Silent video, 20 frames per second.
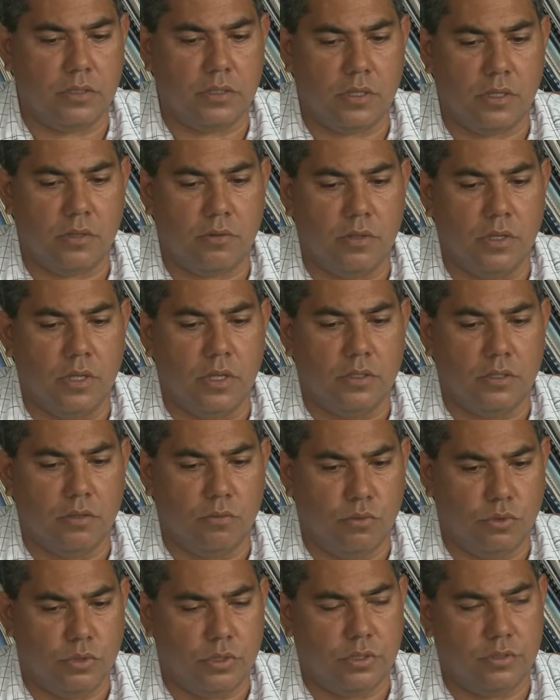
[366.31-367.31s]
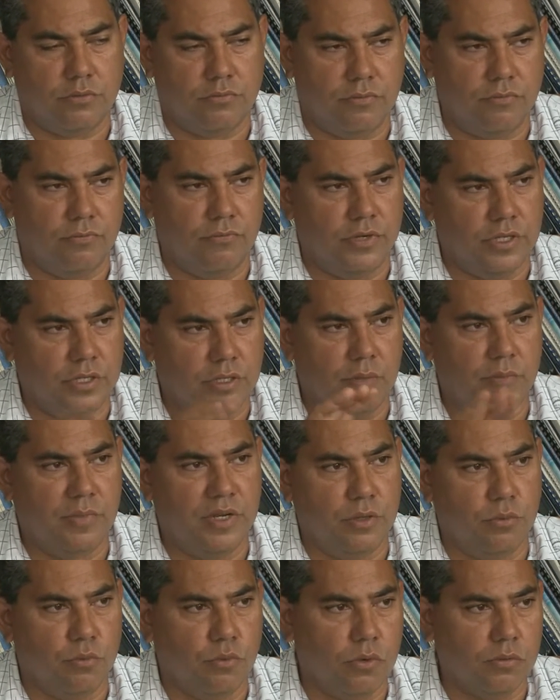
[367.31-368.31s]
The water is
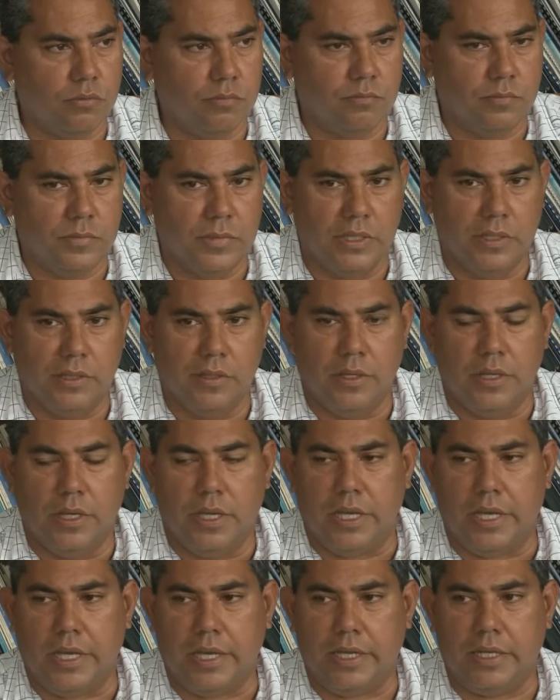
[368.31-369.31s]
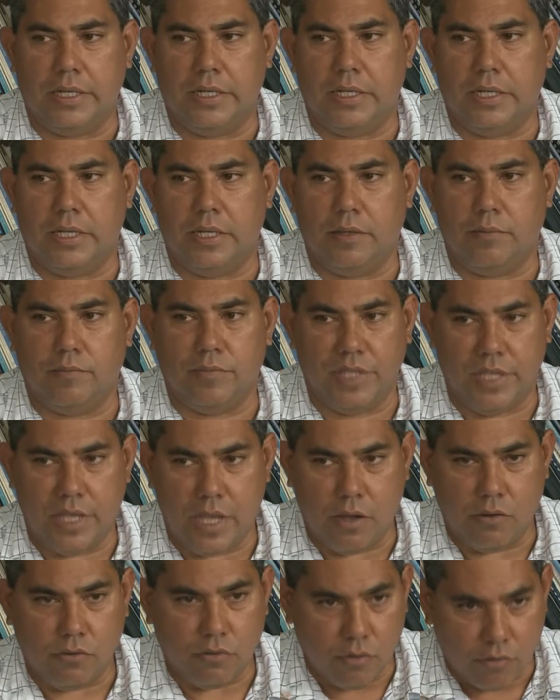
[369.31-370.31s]
reasonably warm, and the
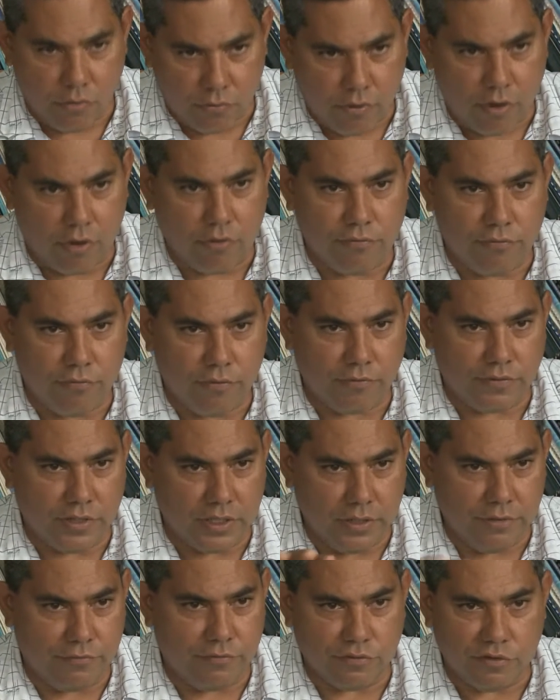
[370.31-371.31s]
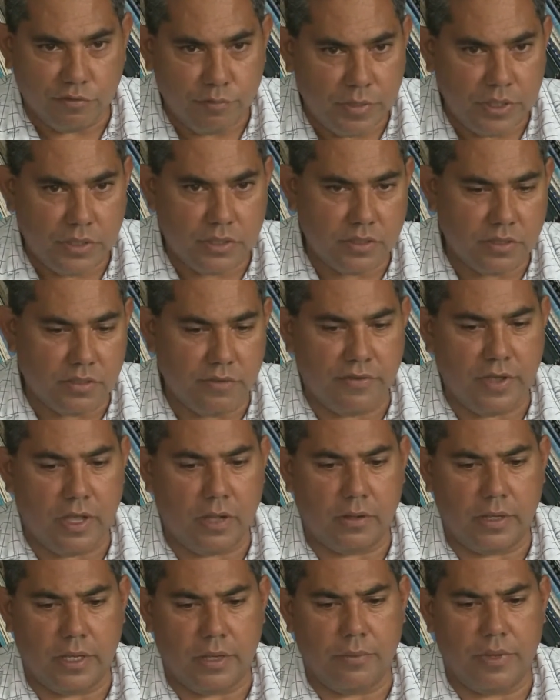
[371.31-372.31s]
algal growth of the different species of
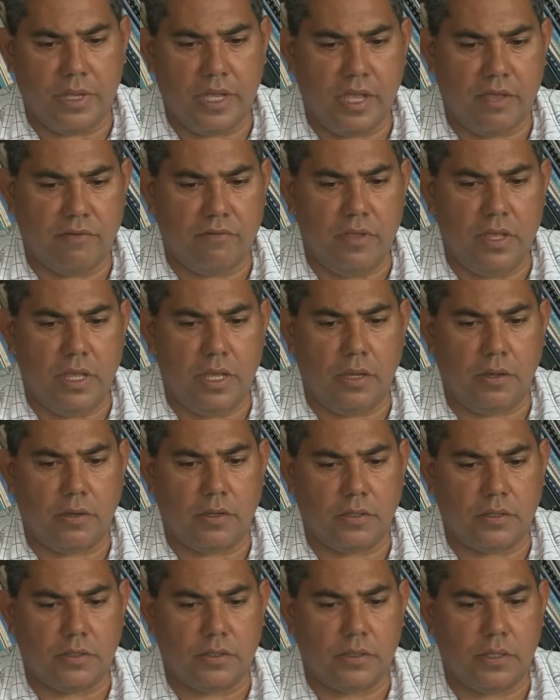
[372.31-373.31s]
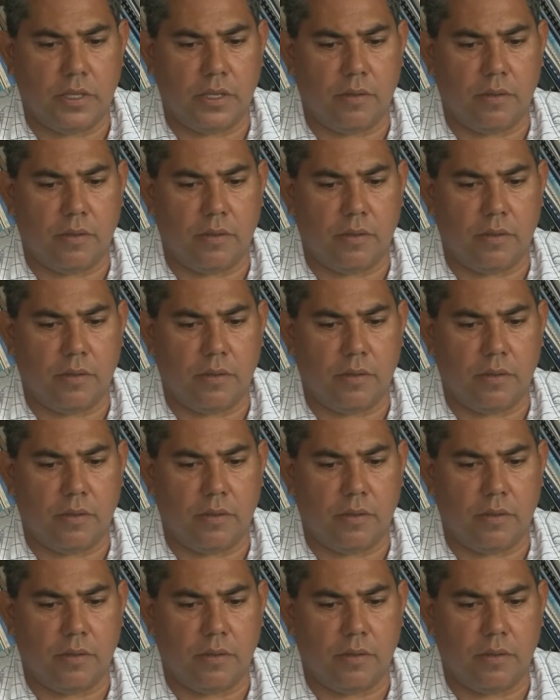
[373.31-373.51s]
algae we have here is